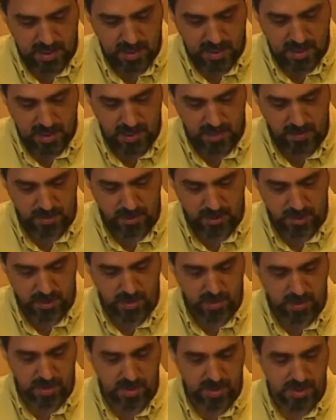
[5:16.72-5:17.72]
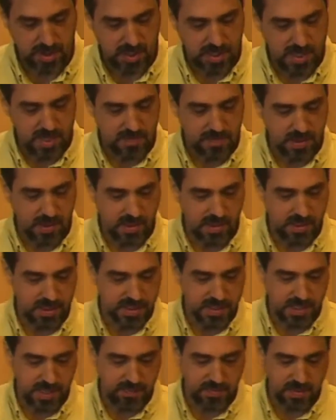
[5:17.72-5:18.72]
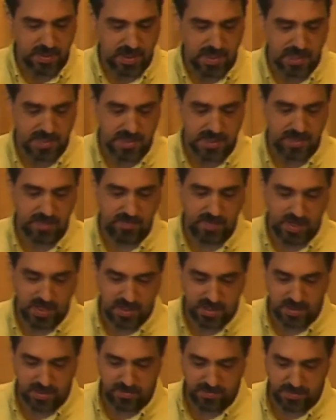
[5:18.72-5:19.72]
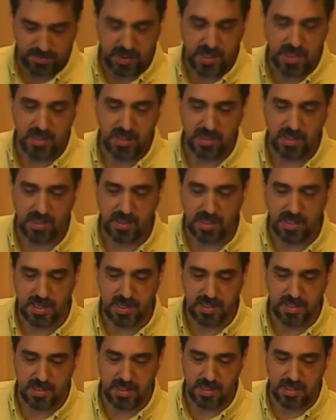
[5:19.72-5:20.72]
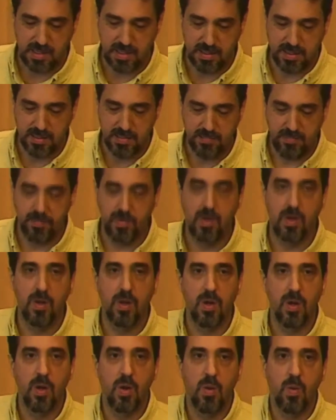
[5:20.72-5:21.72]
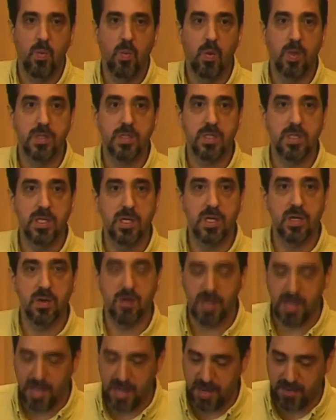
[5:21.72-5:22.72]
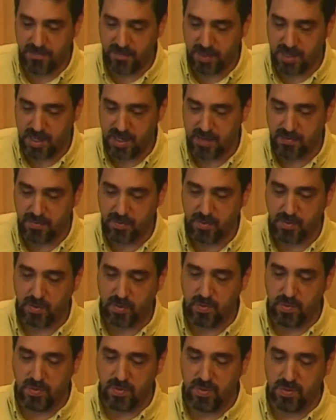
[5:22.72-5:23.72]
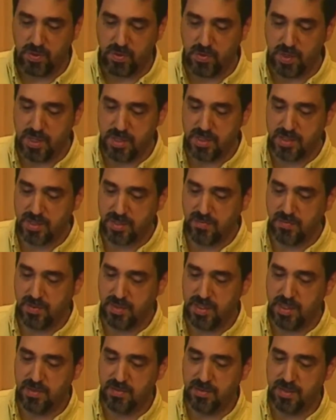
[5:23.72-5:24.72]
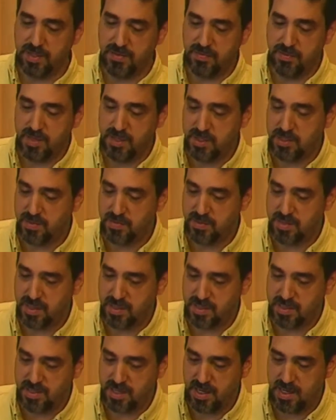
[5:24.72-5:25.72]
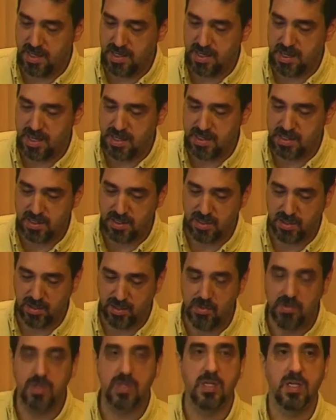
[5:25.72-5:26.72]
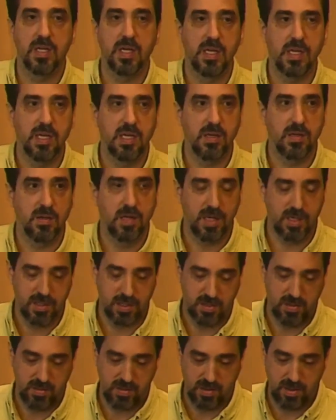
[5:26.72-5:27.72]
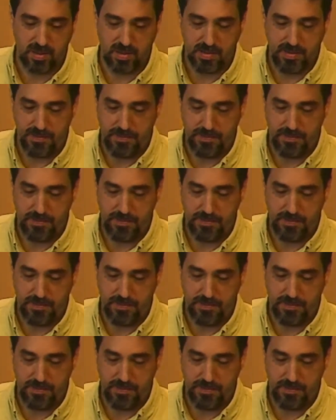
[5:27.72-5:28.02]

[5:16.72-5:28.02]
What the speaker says: He was Jewish, and he barely escaped the Nazi invasion, fleeing to the United States. Once here, he advocated for the creation of a legal definition of genocide and its inclusion in international law.